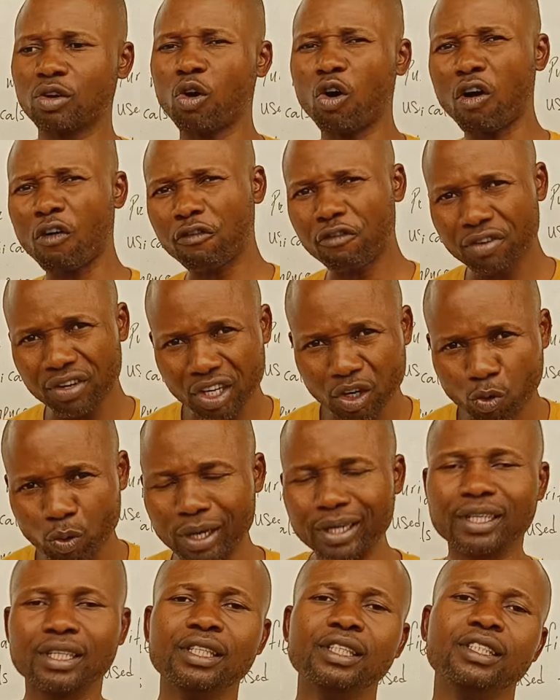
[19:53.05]
or
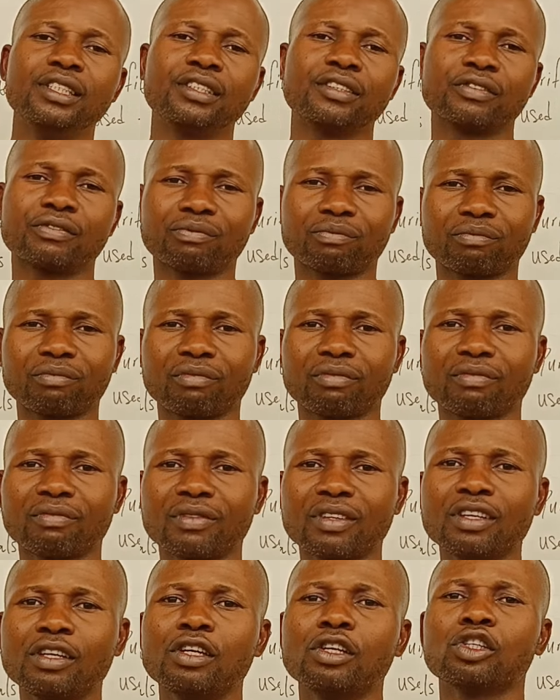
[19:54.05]
frequently.
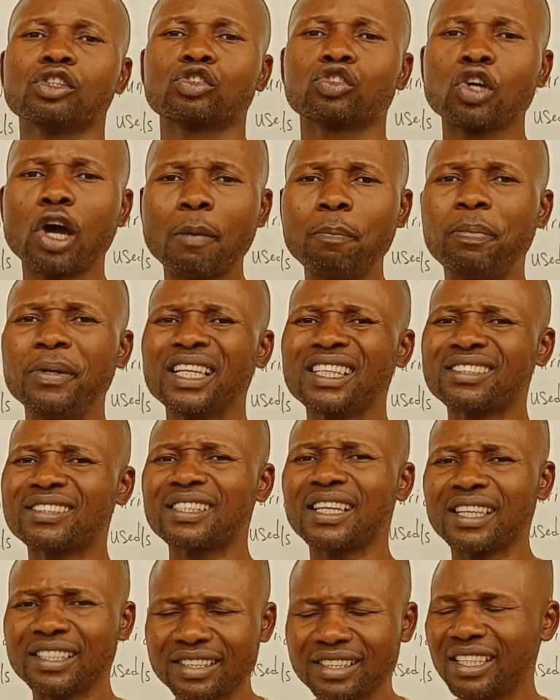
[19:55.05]
Topic
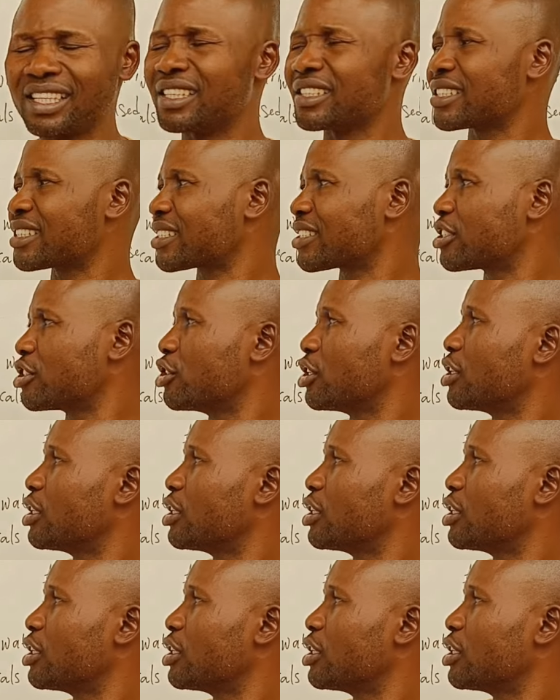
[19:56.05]
sentence